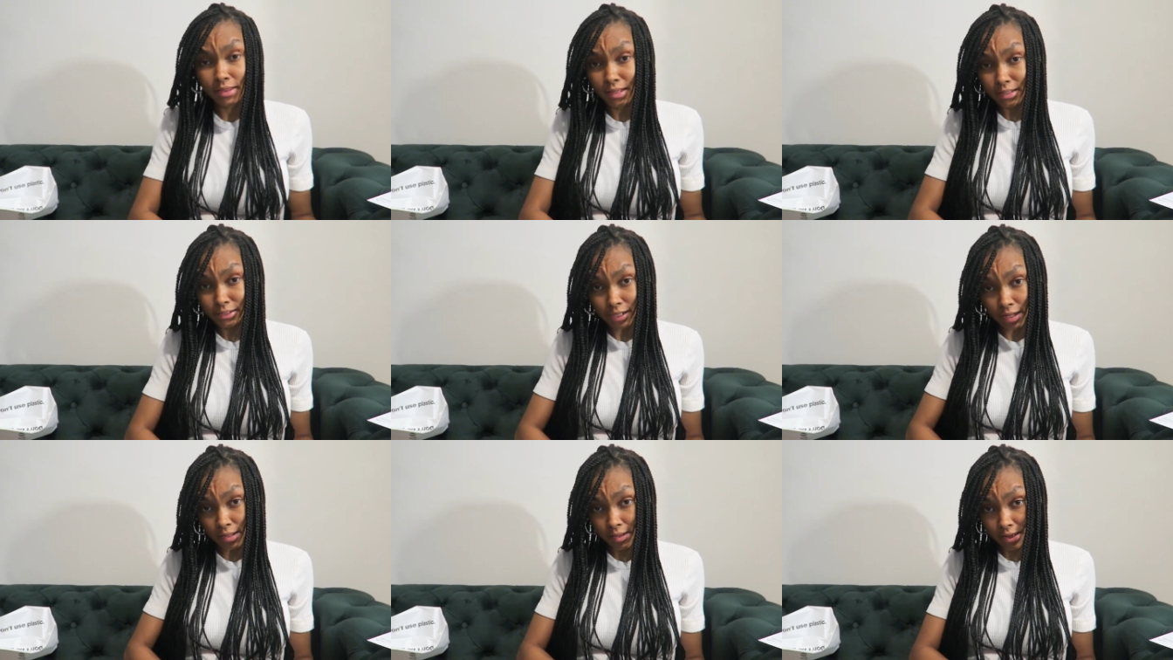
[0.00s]

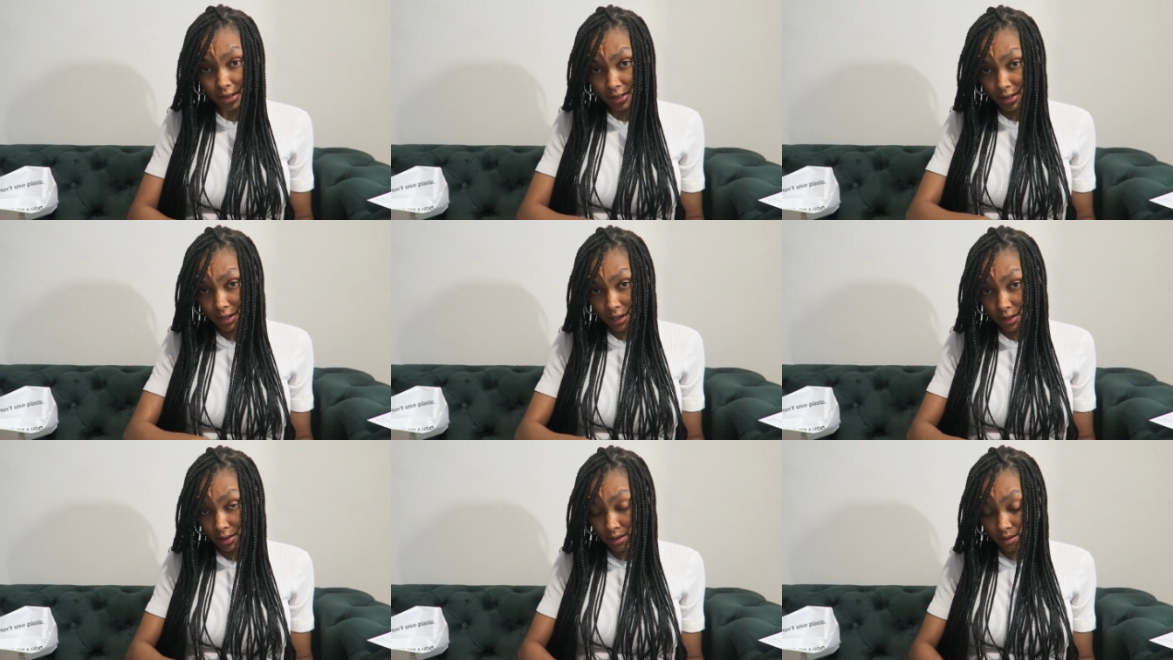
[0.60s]
suggesting to
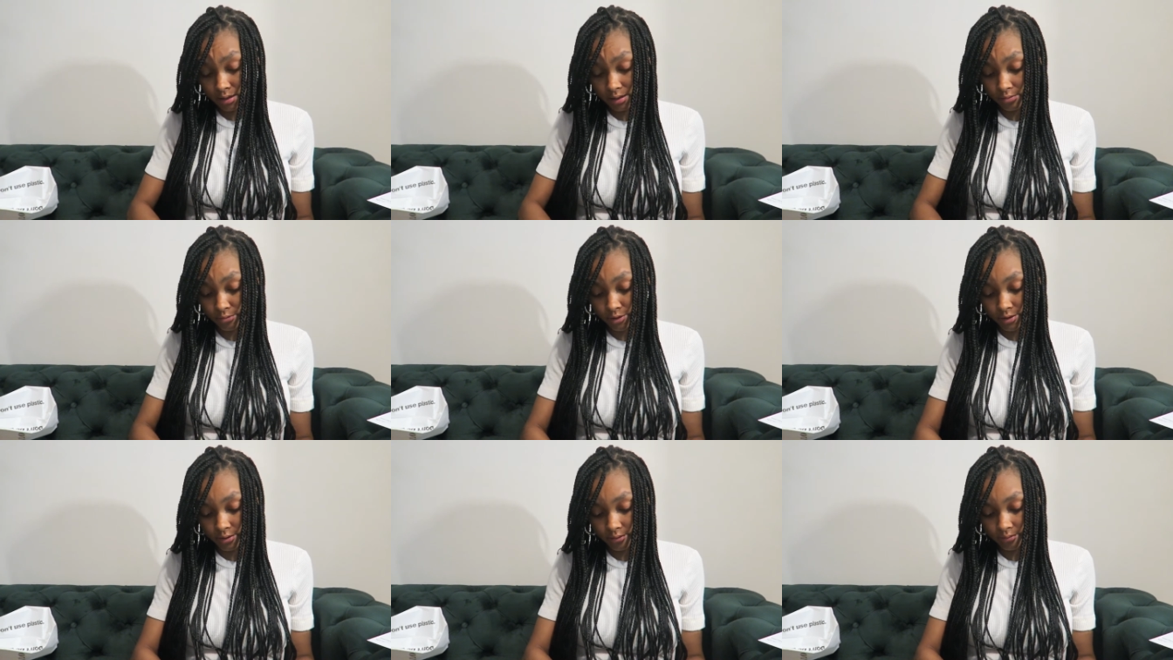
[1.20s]
get this
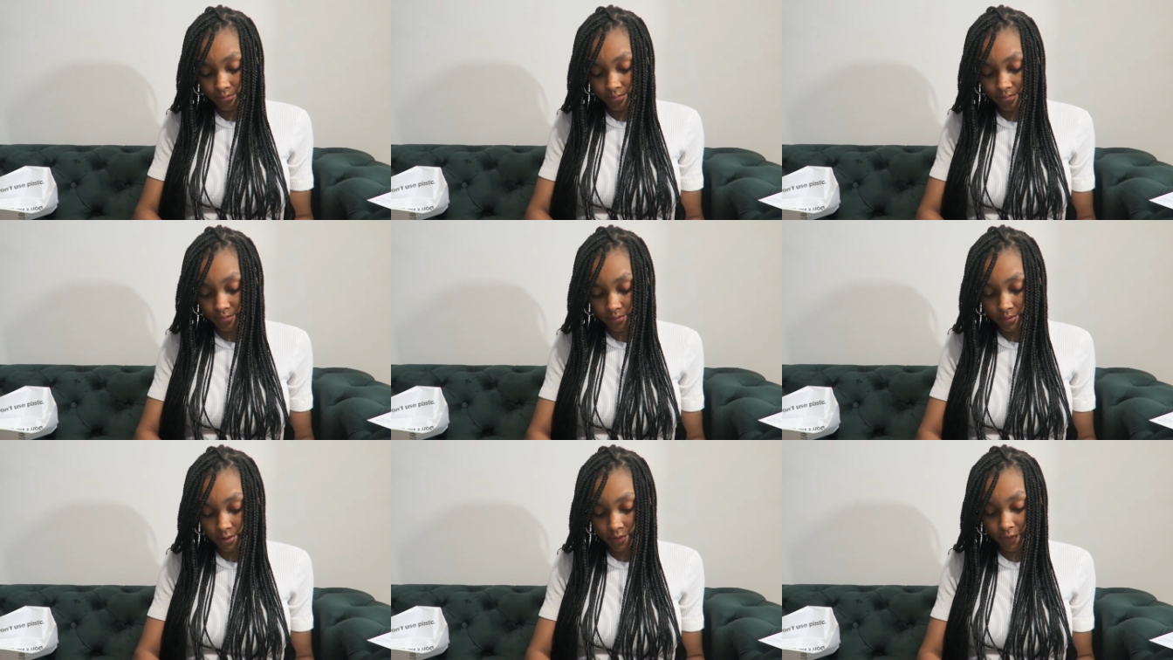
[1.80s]
one
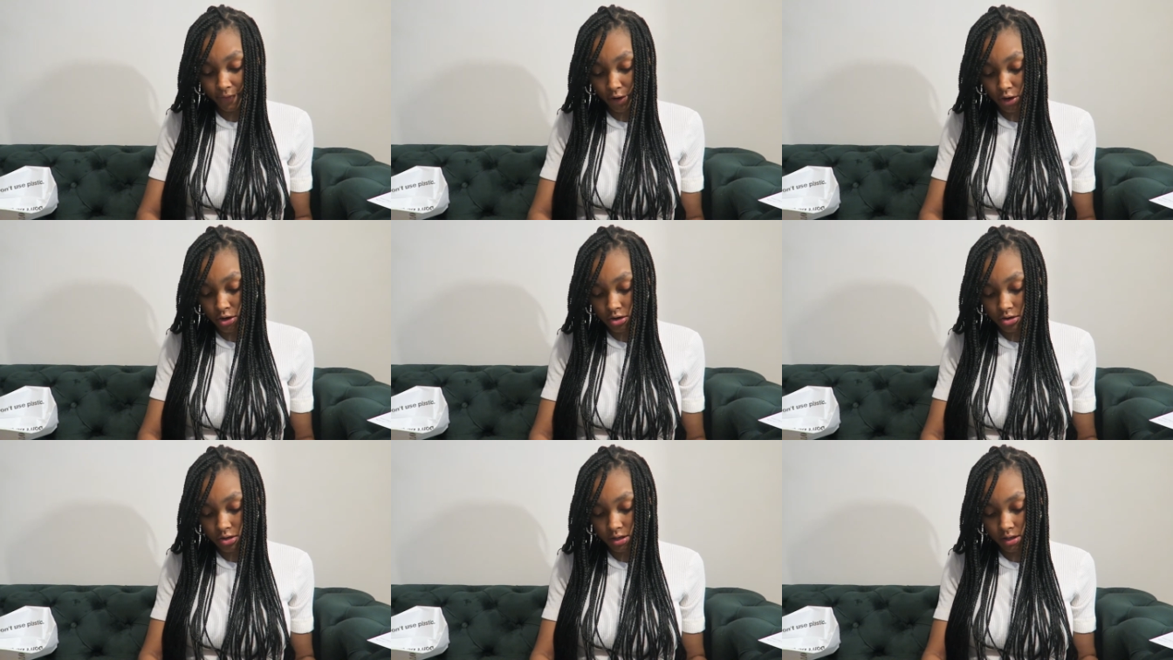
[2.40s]

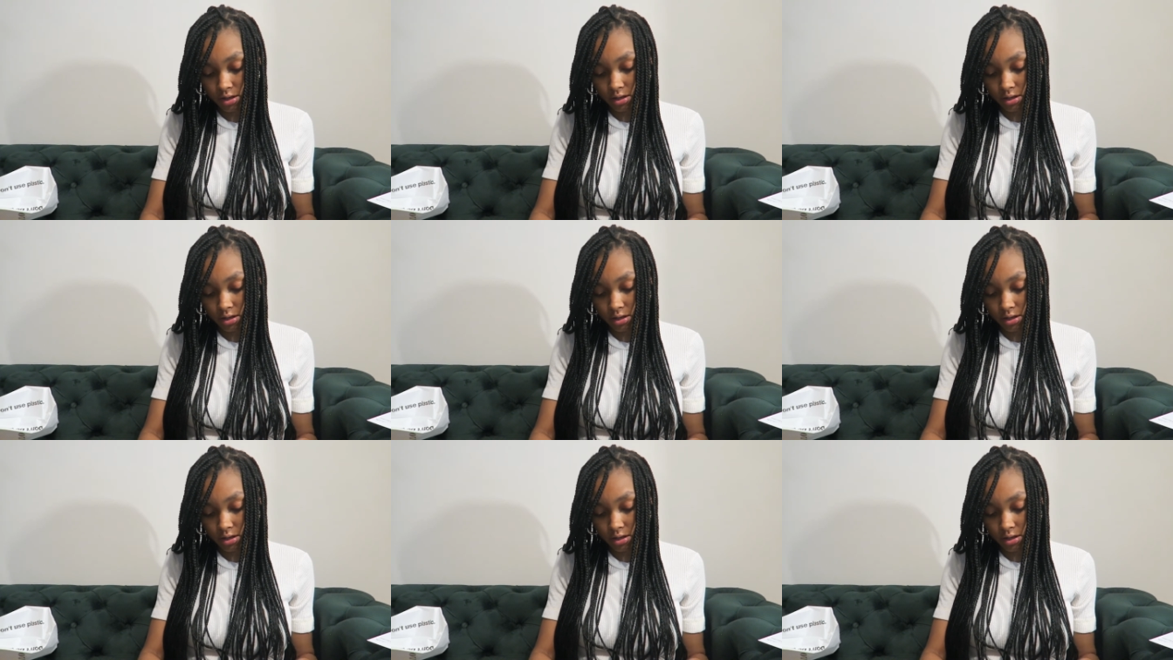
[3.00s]
first.